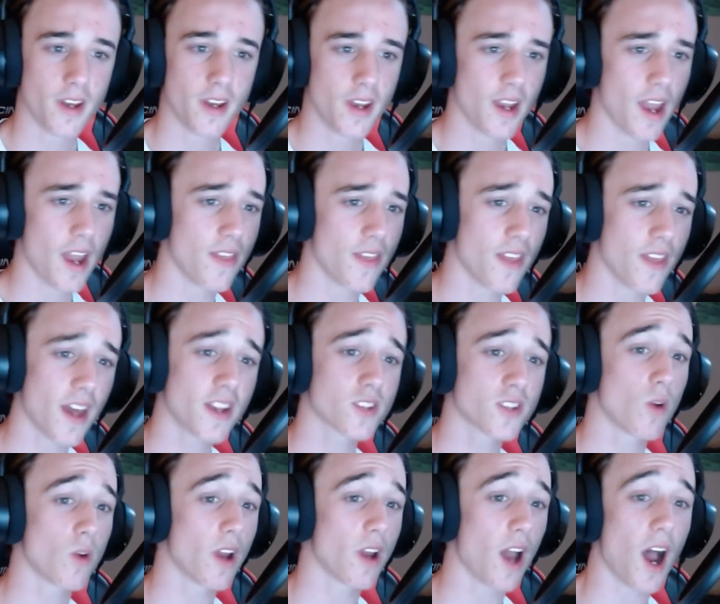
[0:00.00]
And that
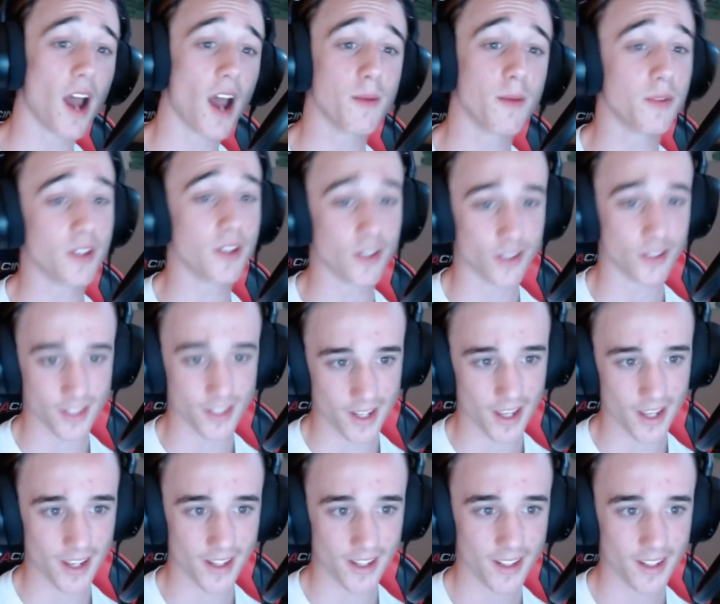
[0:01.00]
is why I am here
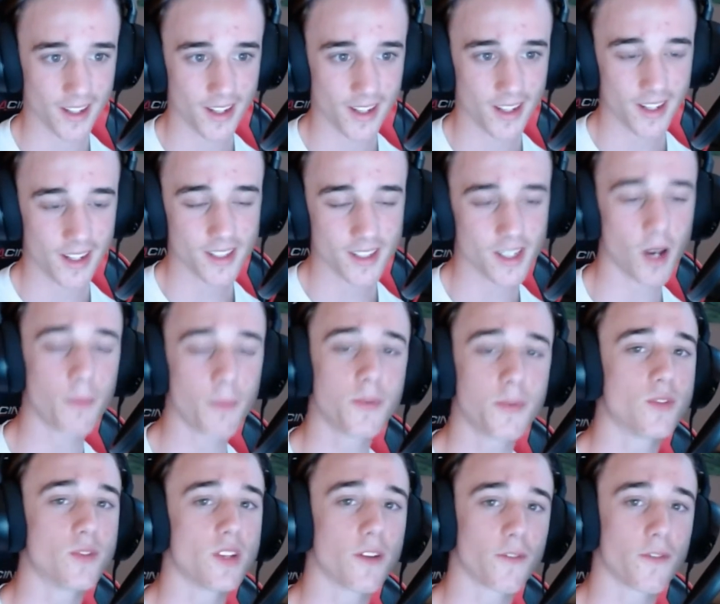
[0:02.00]
today, to help
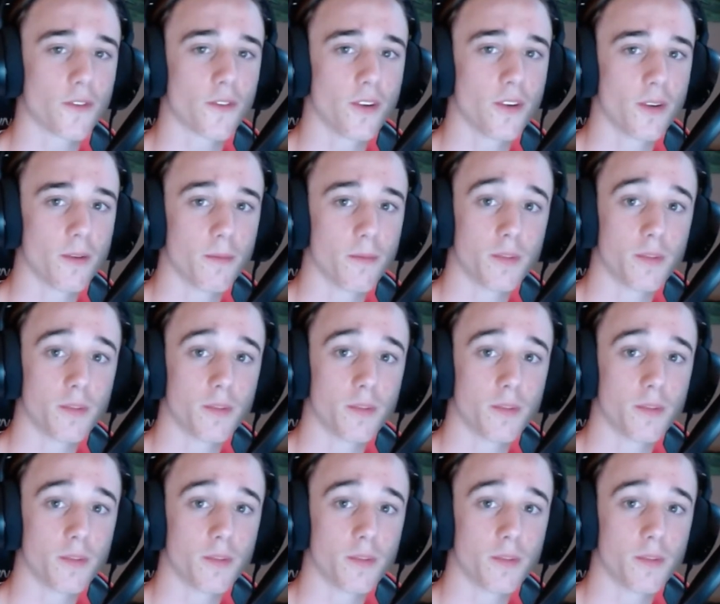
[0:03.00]
you differ